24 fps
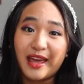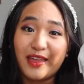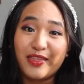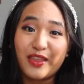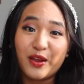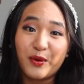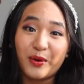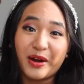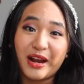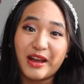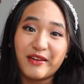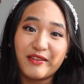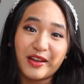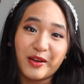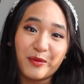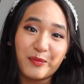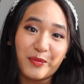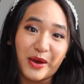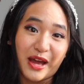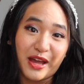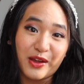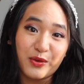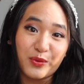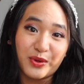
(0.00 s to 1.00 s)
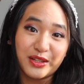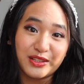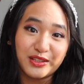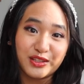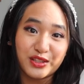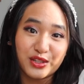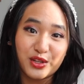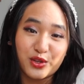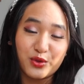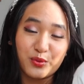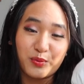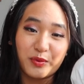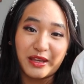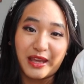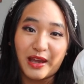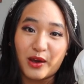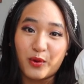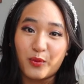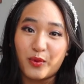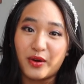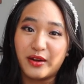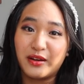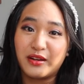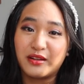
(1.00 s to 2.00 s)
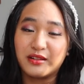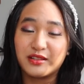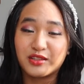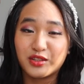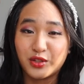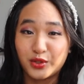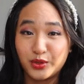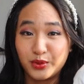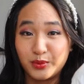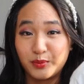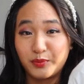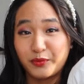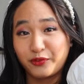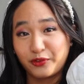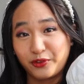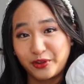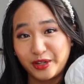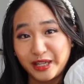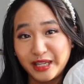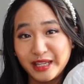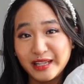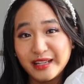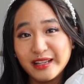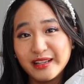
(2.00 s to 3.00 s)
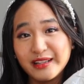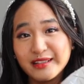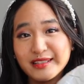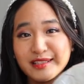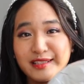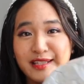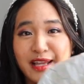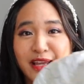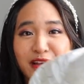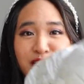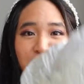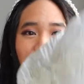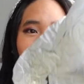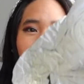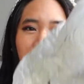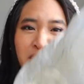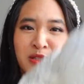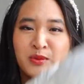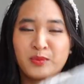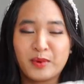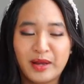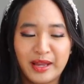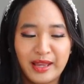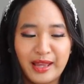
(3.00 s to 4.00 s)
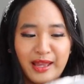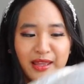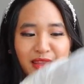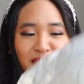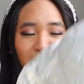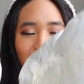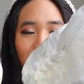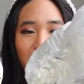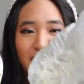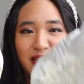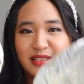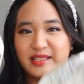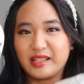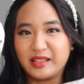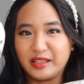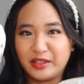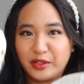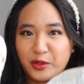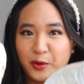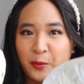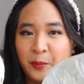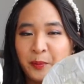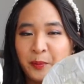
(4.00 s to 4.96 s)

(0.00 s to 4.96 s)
and they were having a buy one scoop, get one scoop free sale, so that's why I think it's a little